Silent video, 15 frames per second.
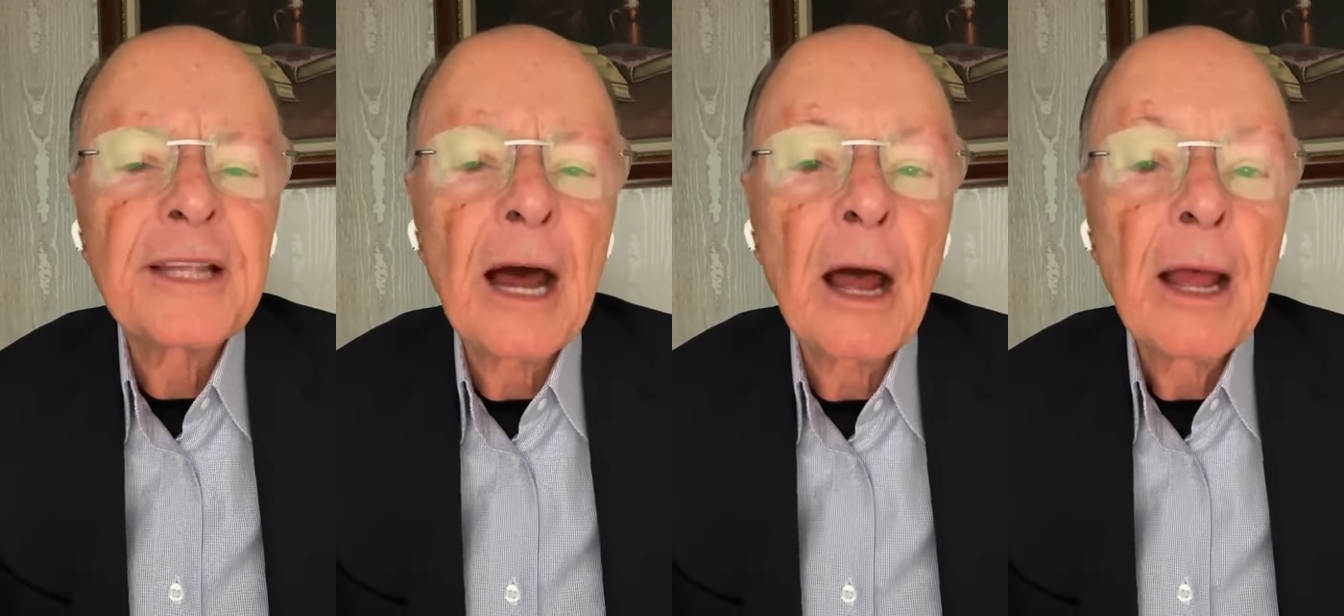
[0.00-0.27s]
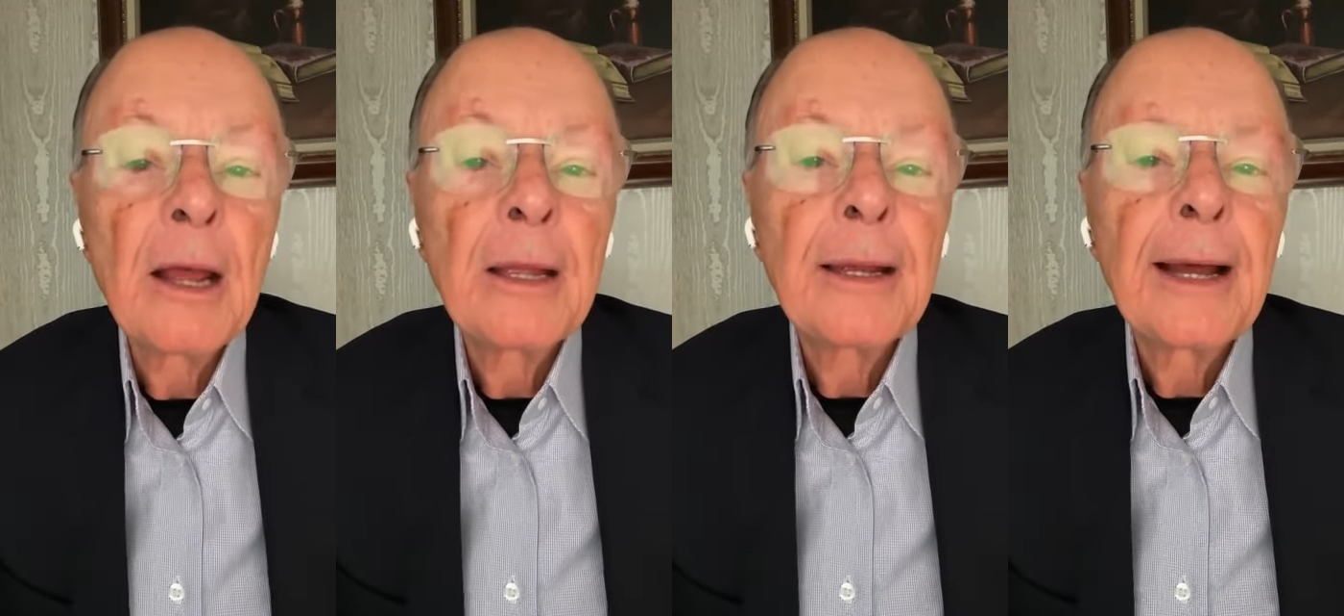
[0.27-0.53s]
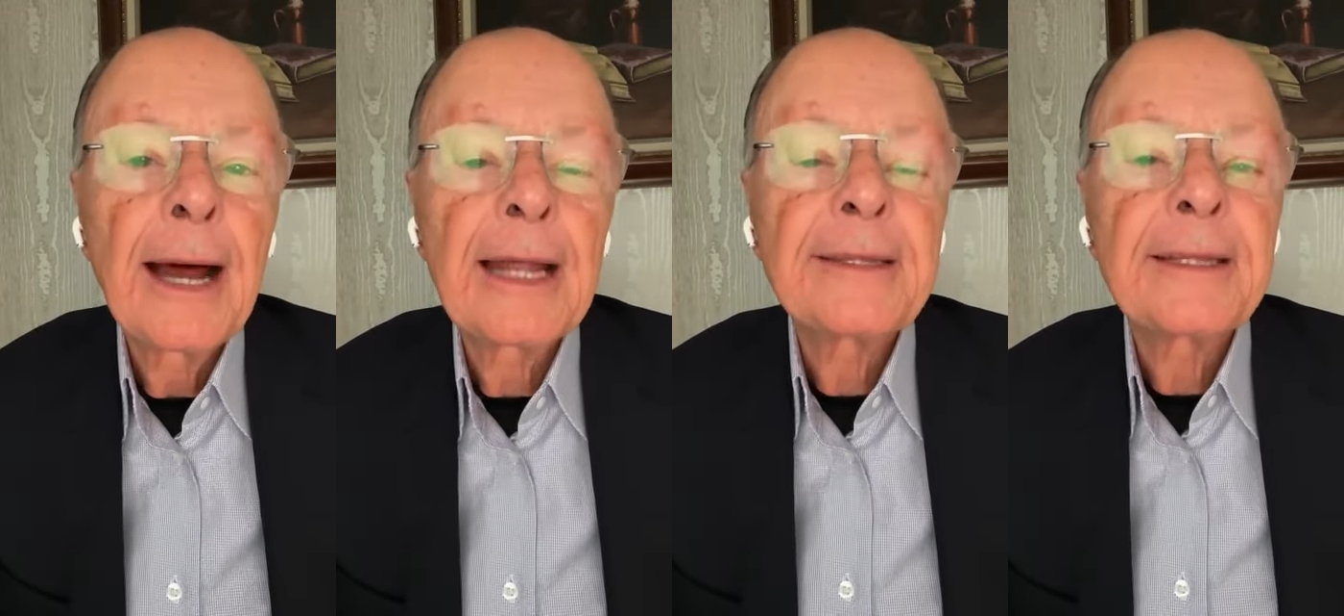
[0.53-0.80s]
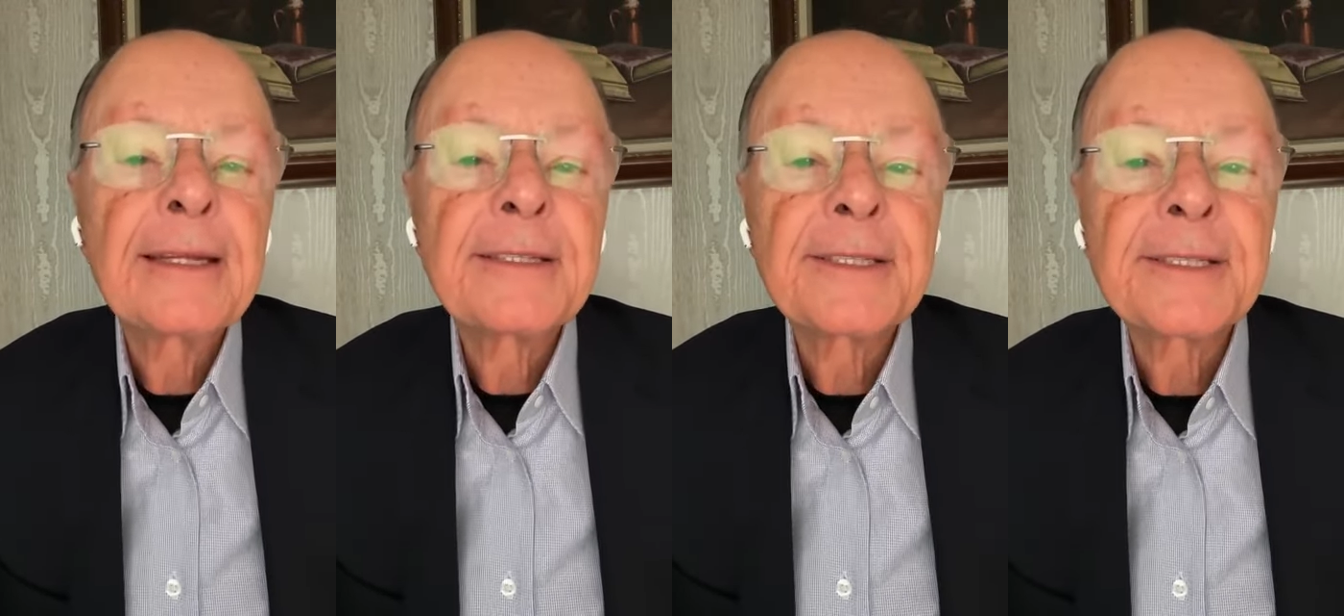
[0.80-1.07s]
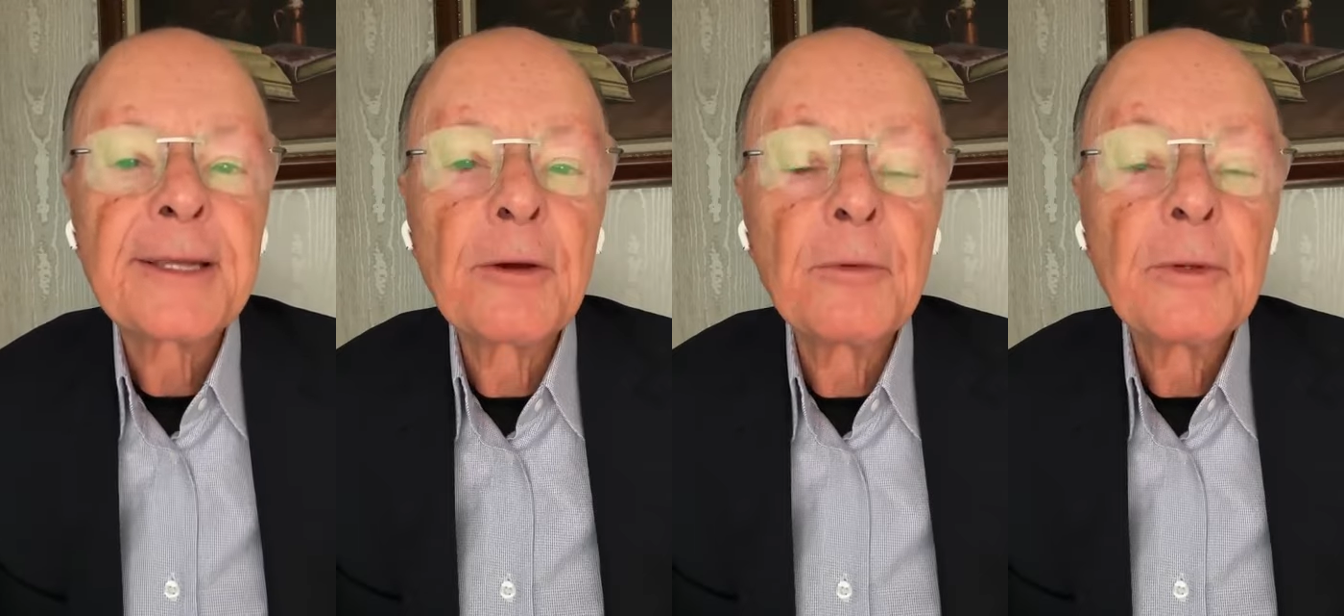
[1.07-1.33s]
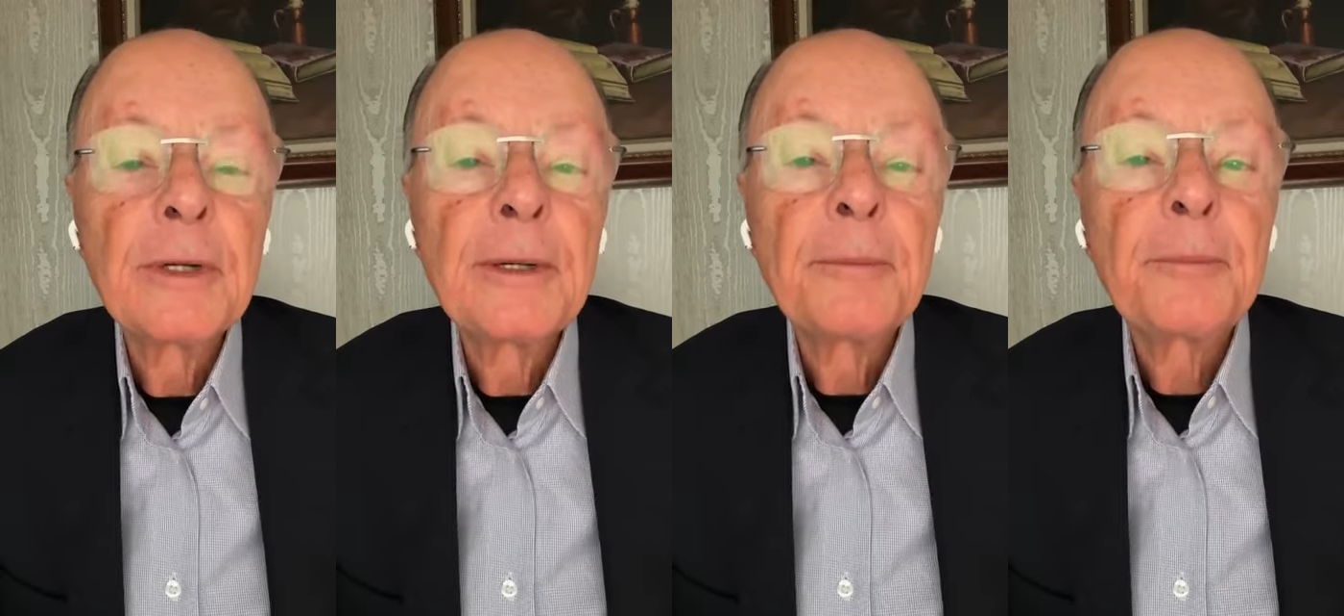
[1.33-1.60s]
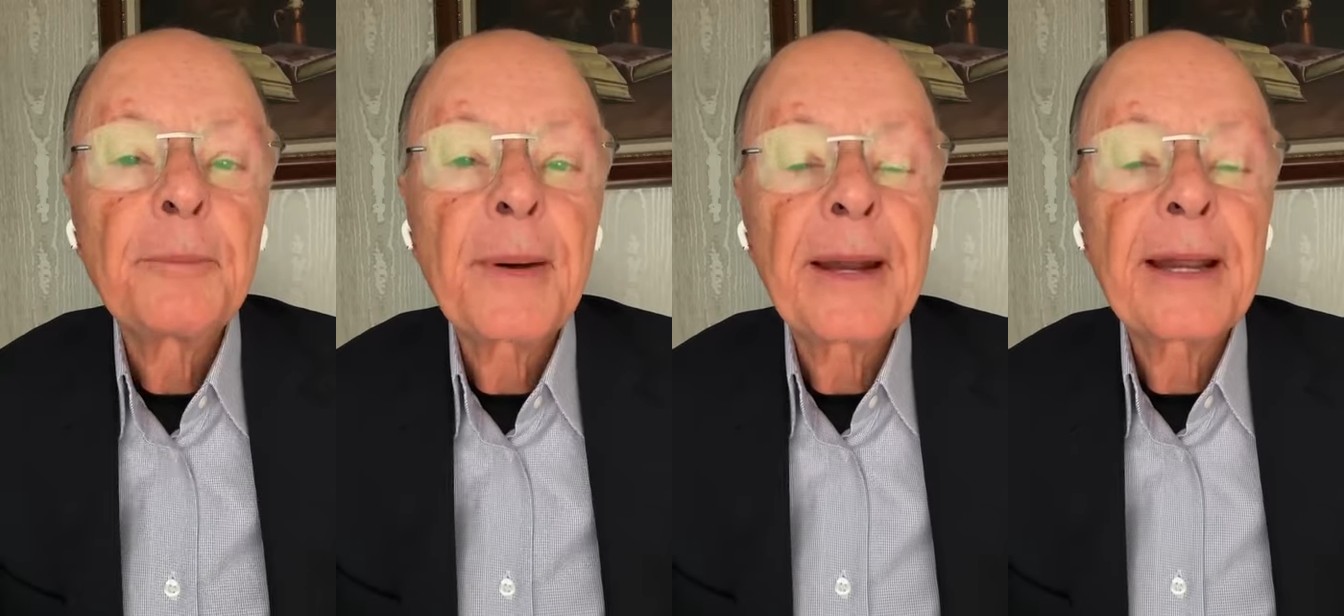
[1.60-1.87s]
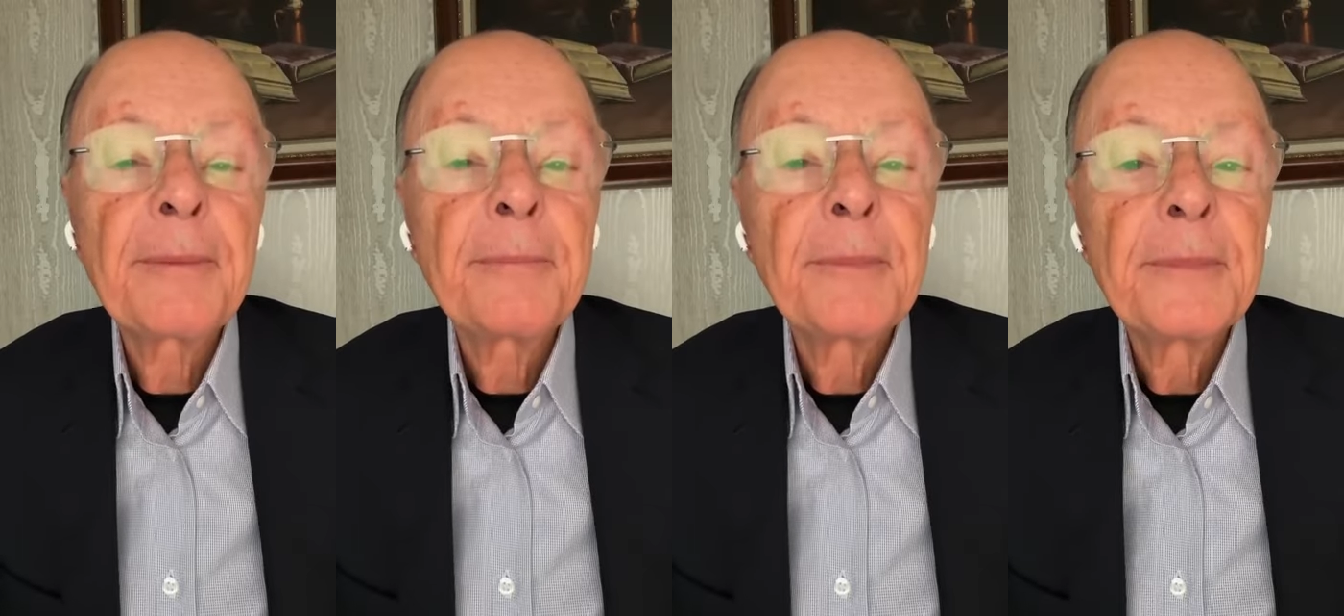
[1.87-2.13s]
I'm, i was not going to pay
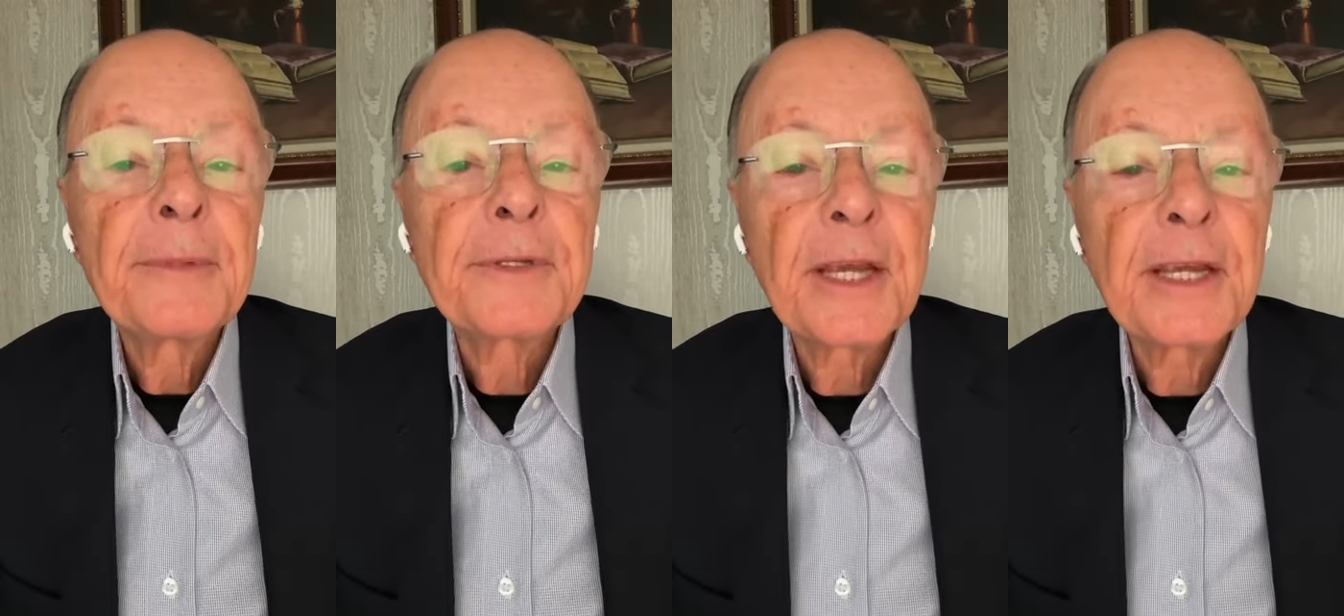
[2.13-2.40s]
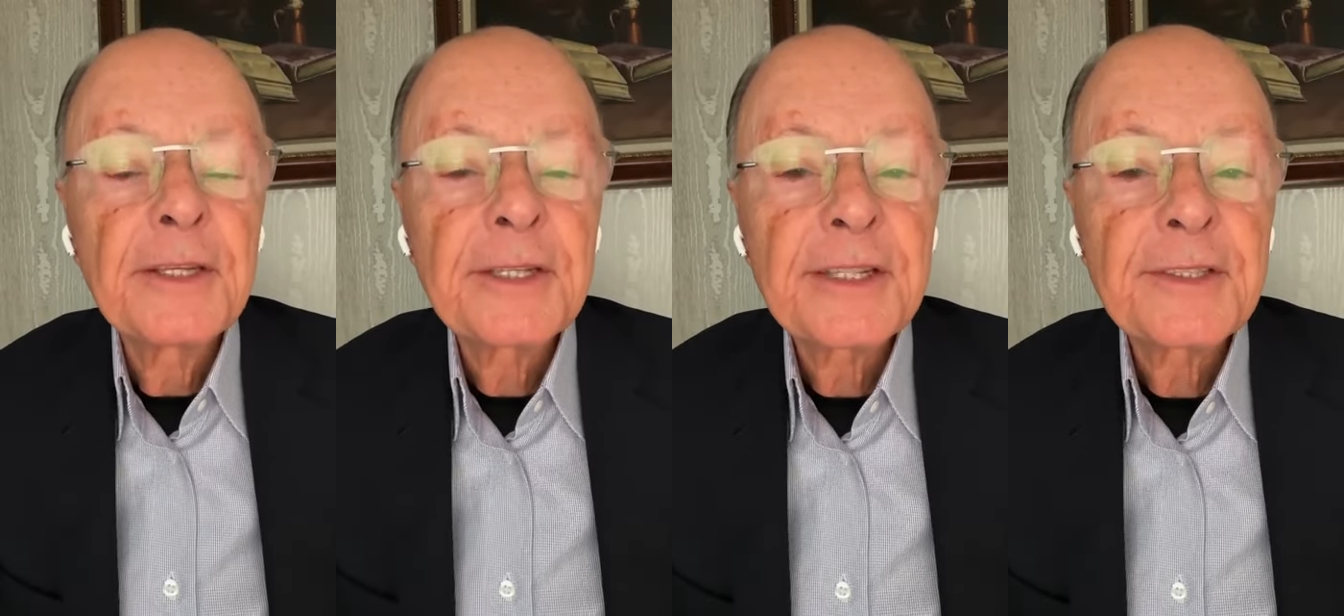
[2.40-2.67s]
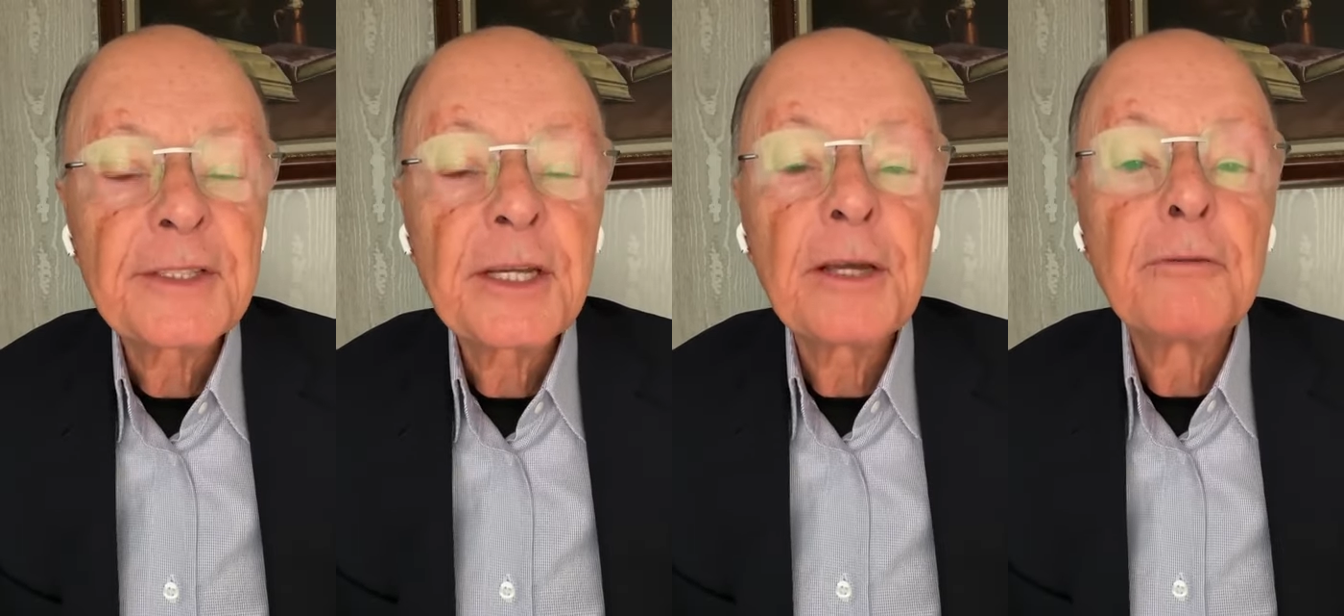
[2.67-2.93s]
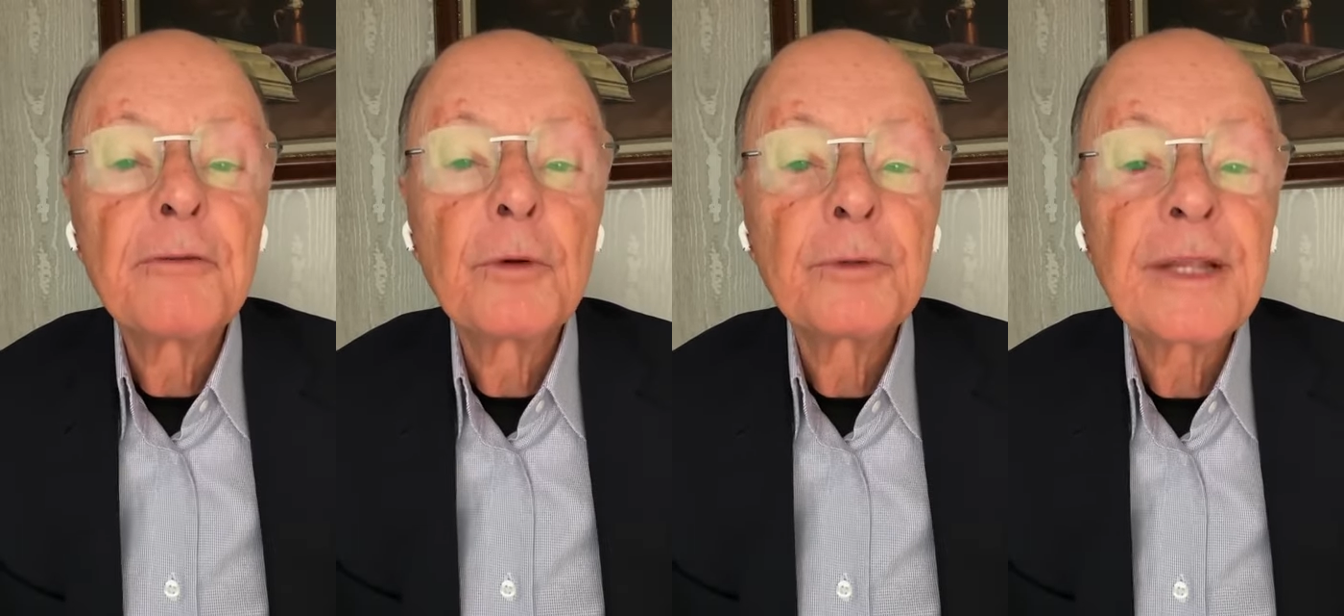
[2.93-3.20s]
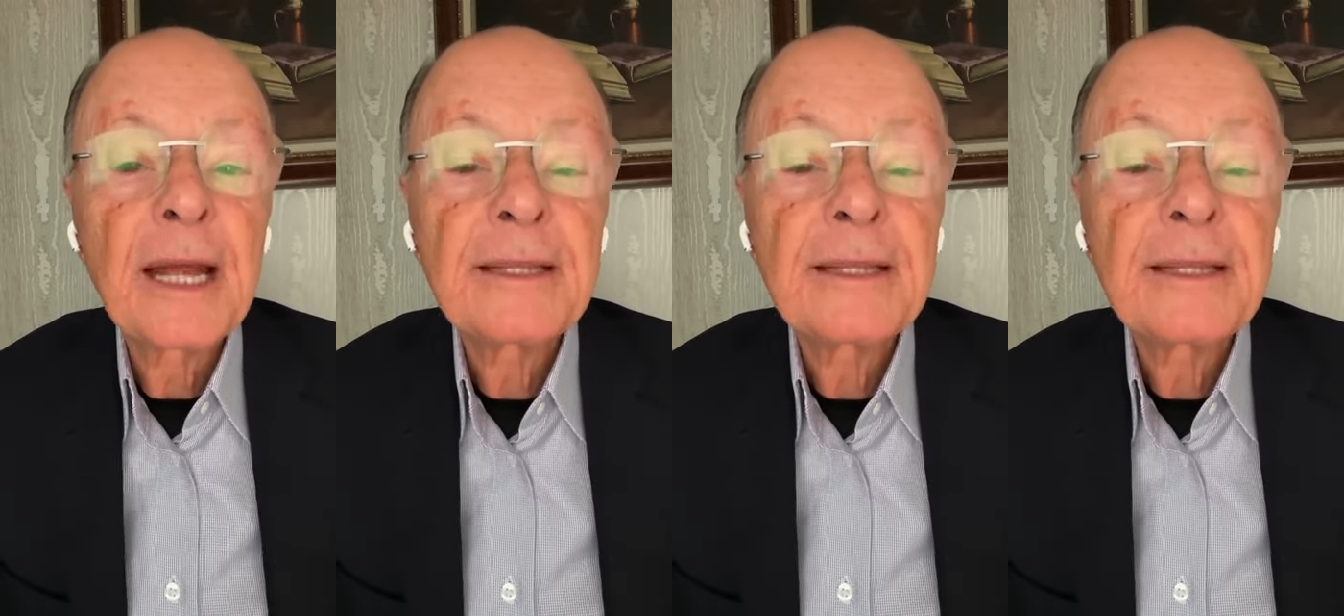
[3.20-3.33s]
attention to people like this.